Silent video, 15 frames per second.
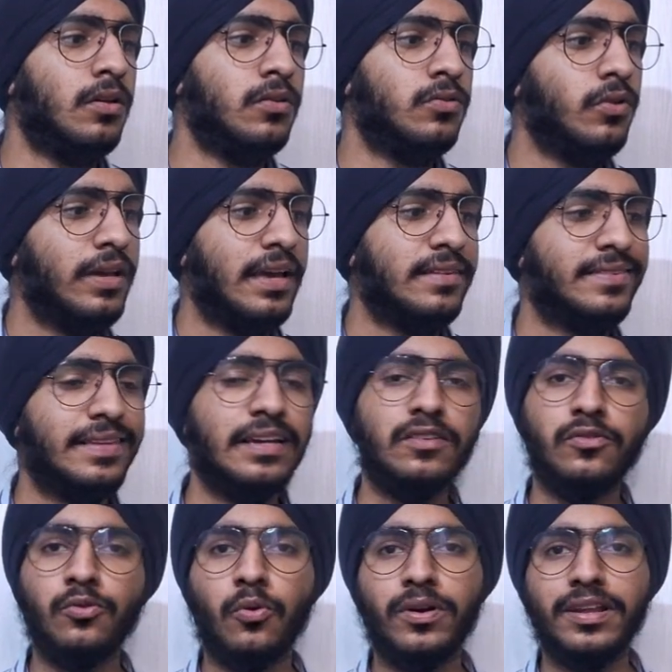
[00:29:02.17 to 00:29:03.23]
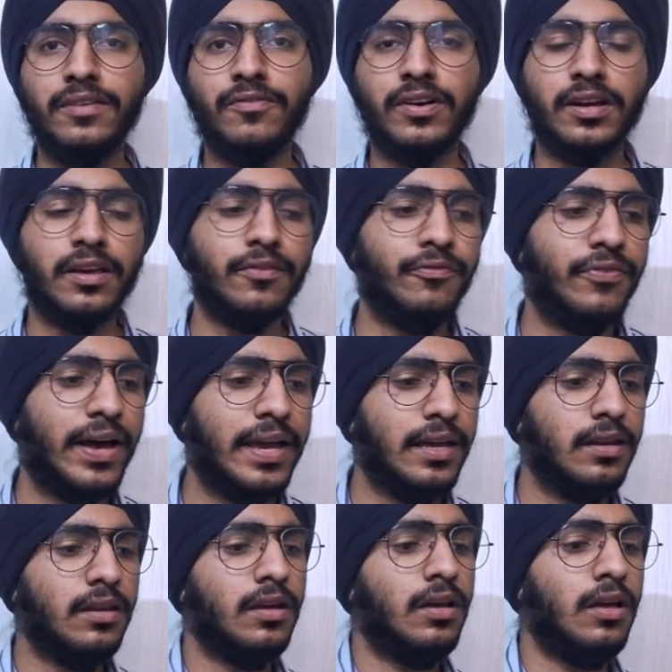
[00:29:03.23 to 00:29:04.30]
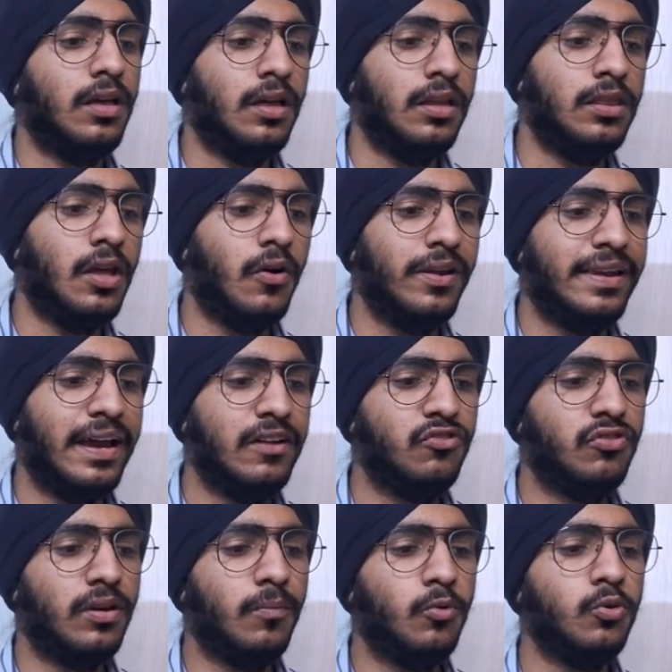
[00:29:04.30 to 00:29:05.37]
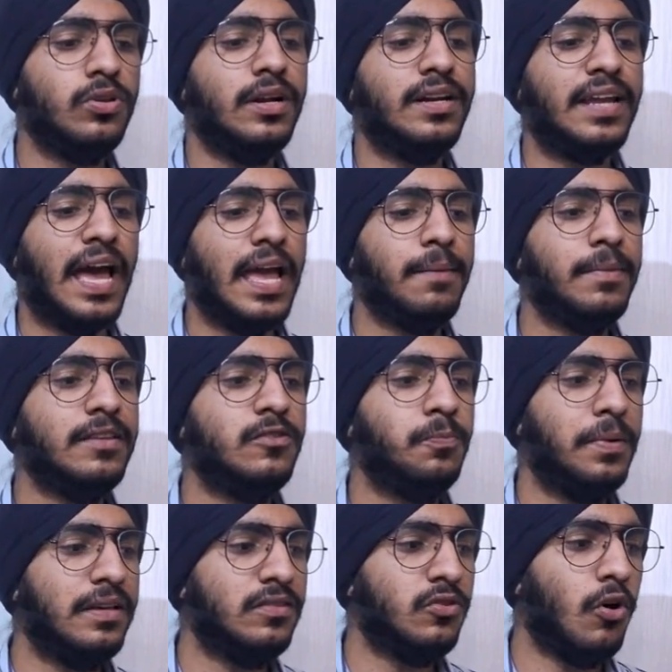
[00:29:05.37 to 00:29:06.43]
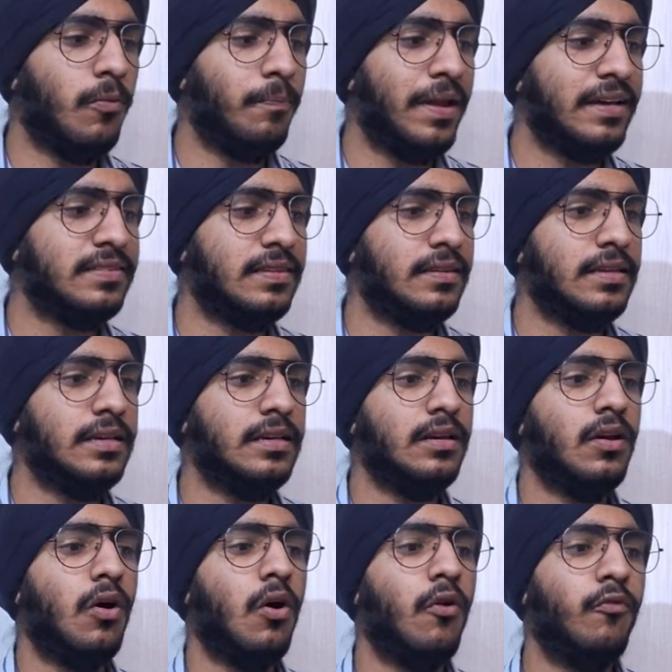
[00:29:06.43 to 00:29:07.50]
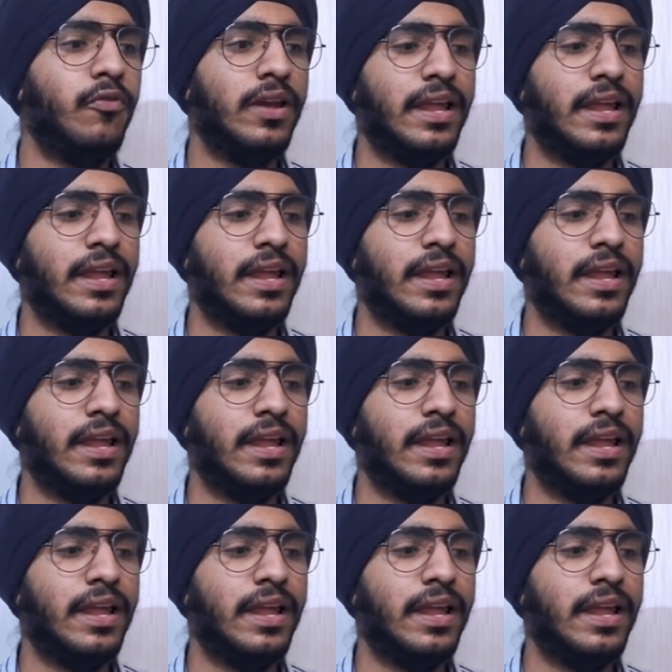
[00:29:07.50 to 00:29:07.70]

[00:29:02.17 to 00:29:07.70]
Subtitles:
So yes, it's totally working fine. Now let's jump to the time and space complexity of